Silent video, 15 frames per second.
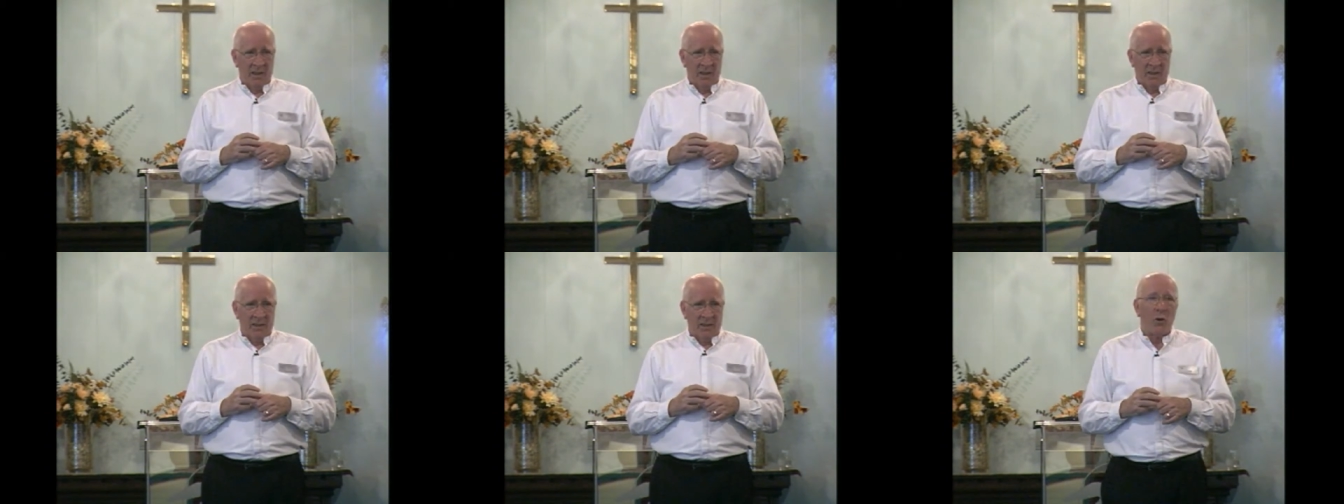
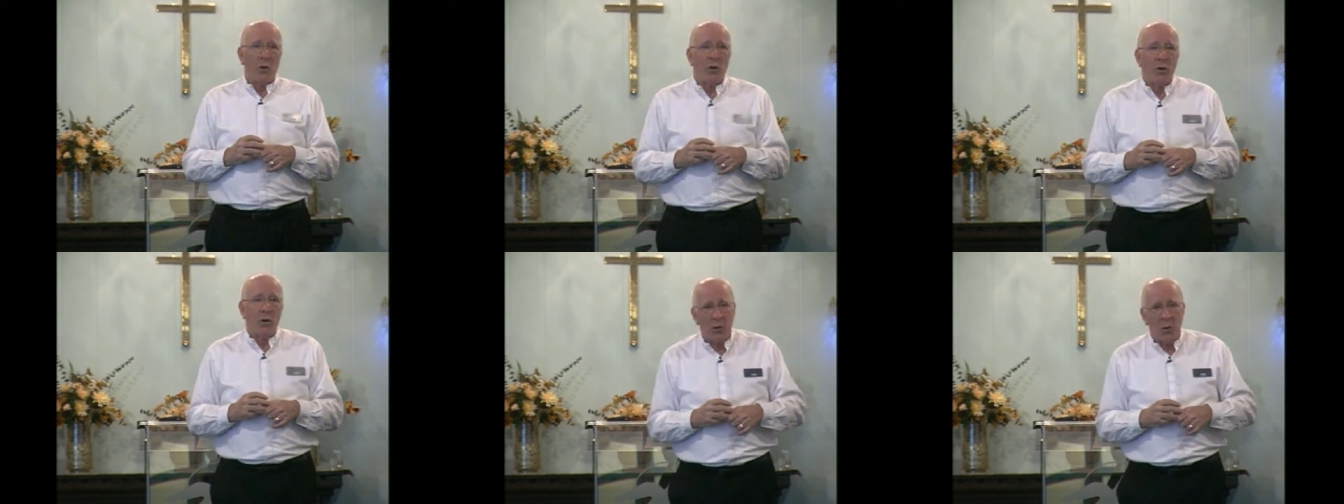And for
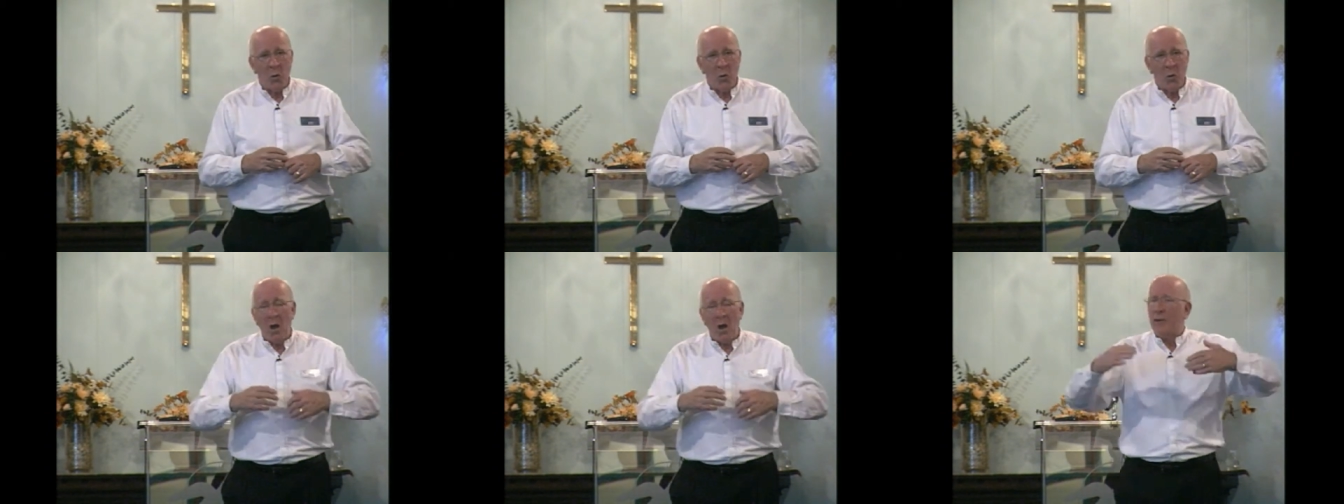those of you
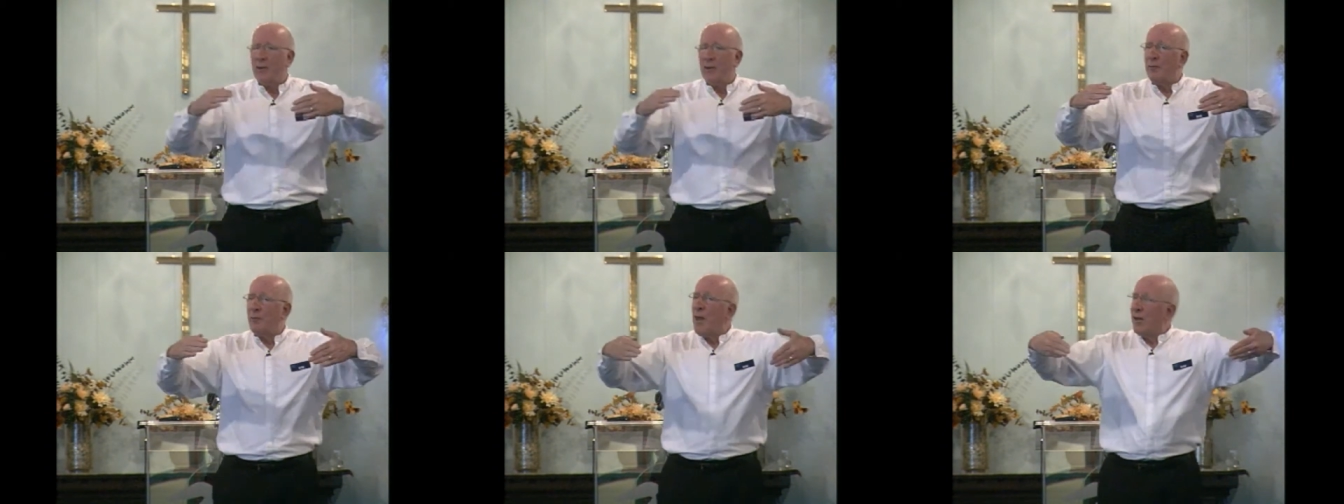who have
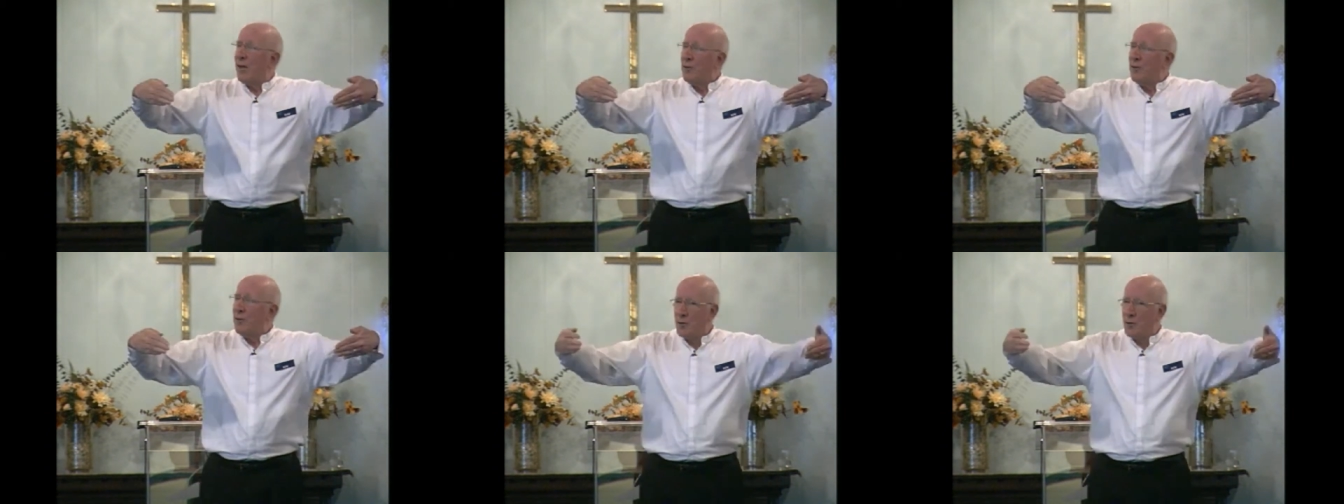
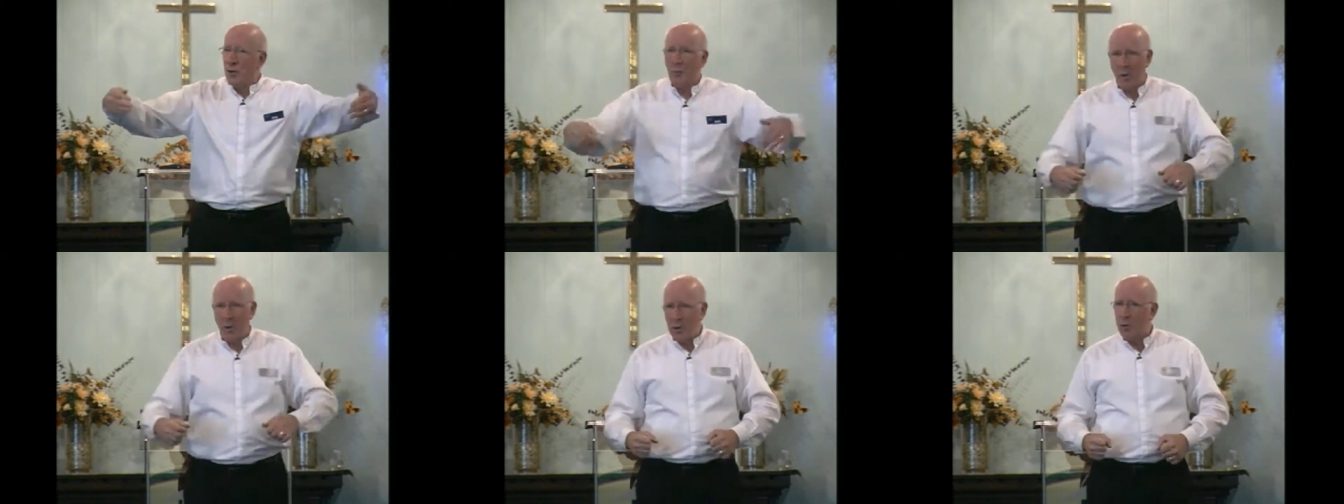advanced to the
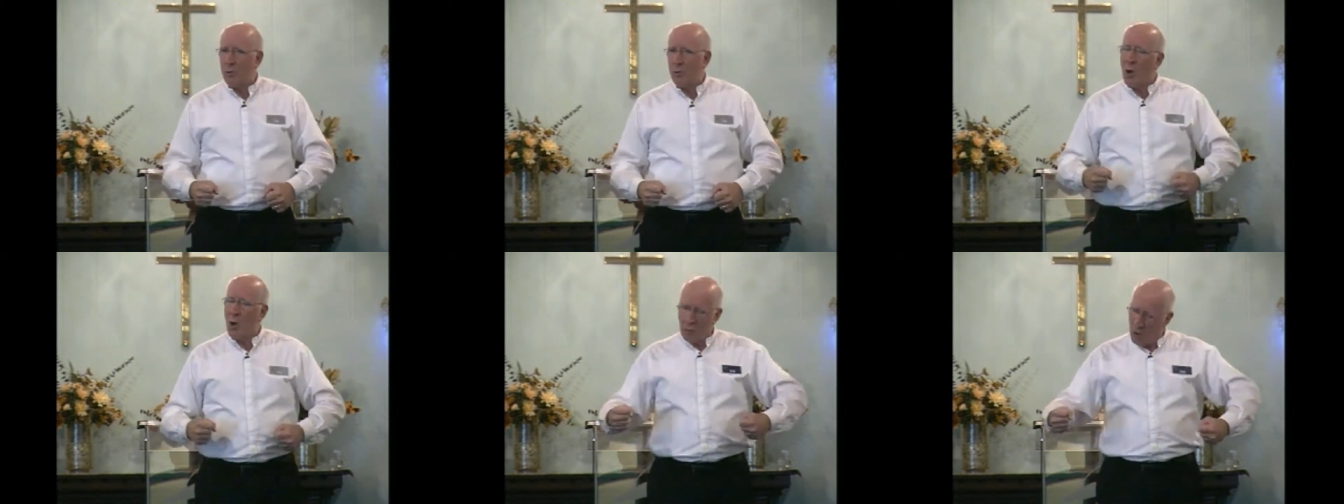point where you
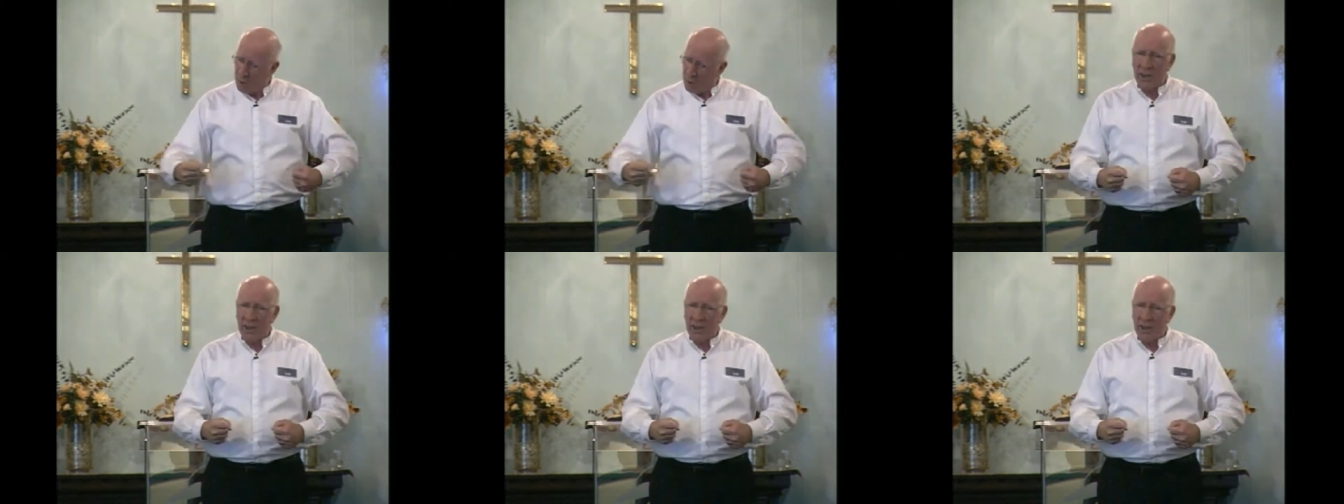no
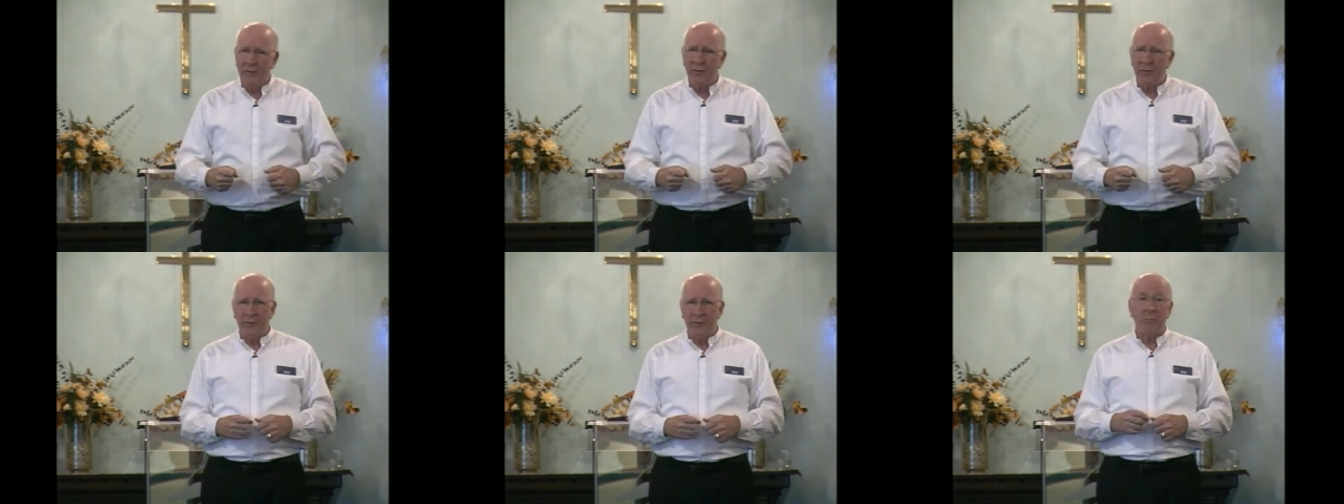longer live
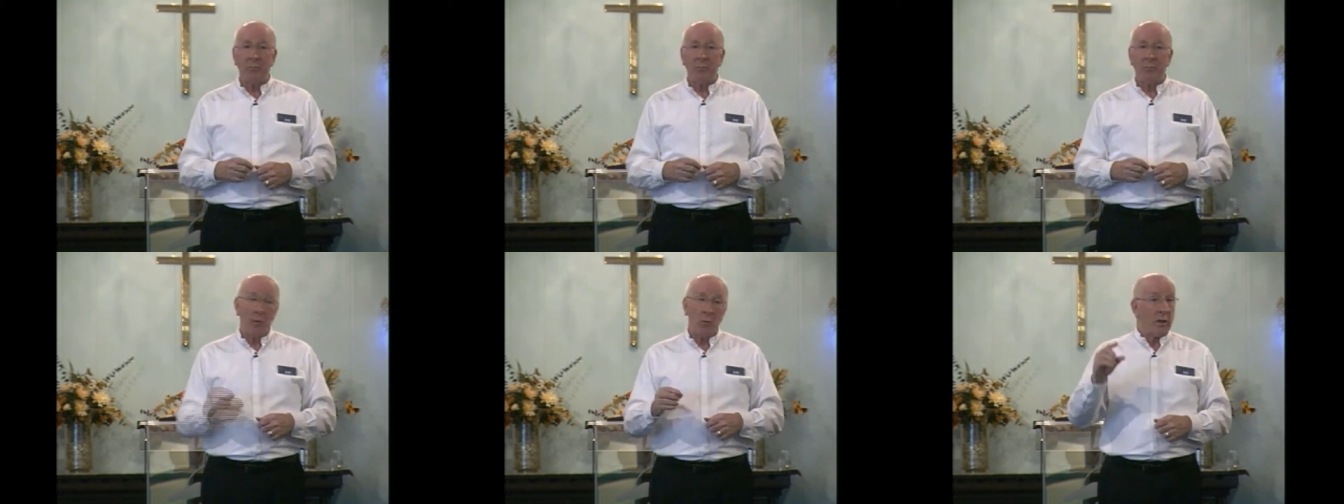in fear,
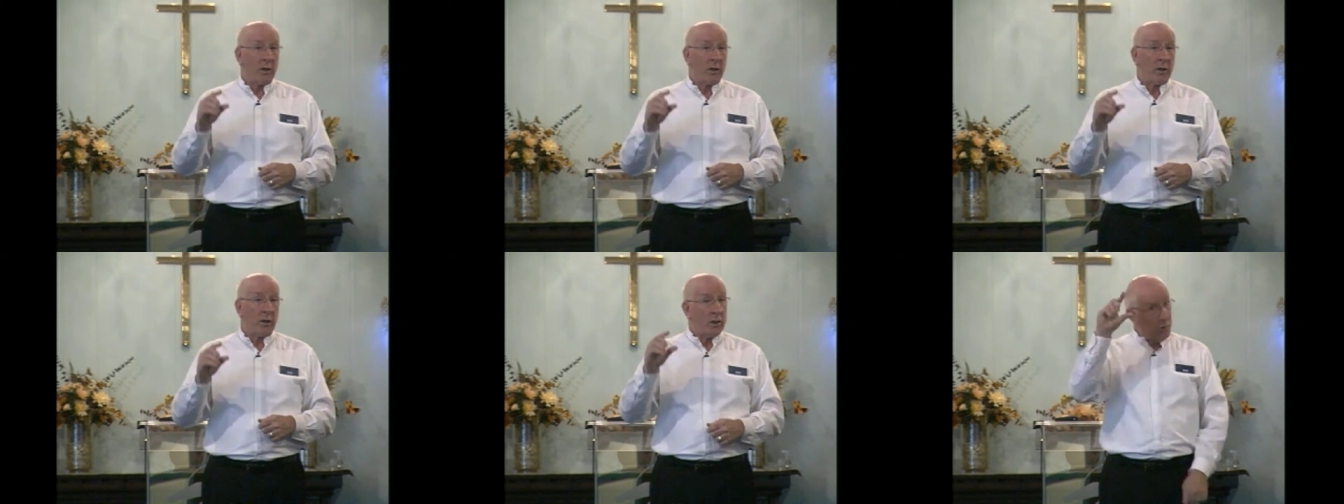but you are
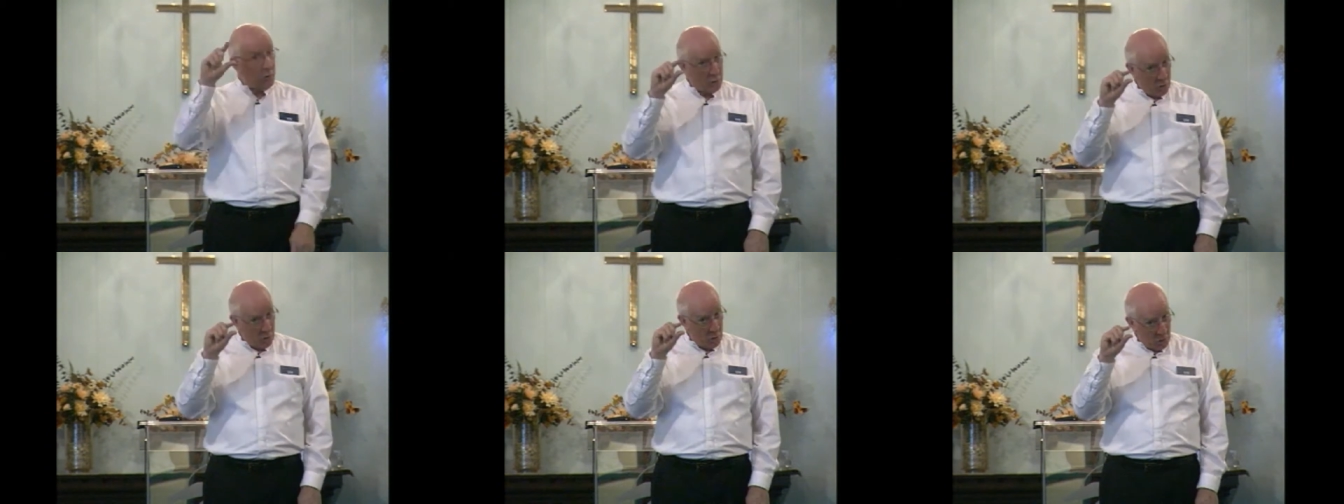
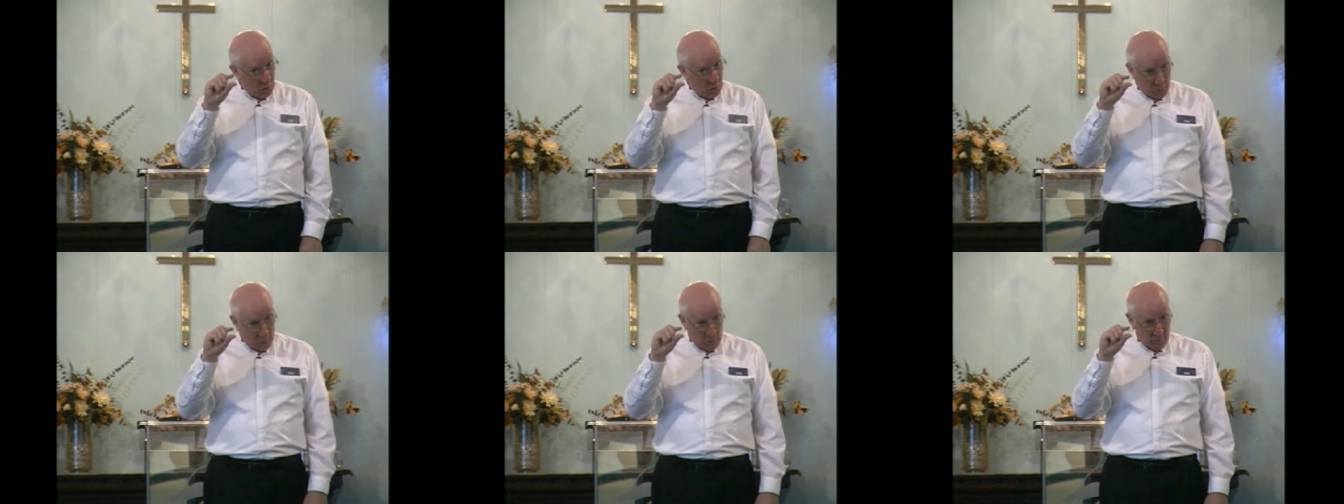
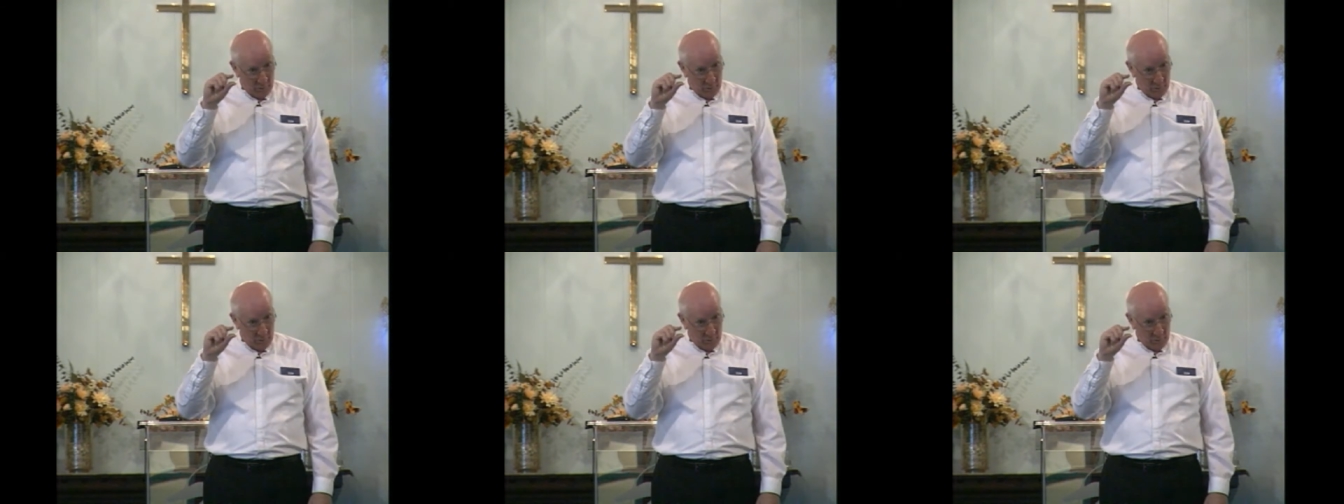concerned,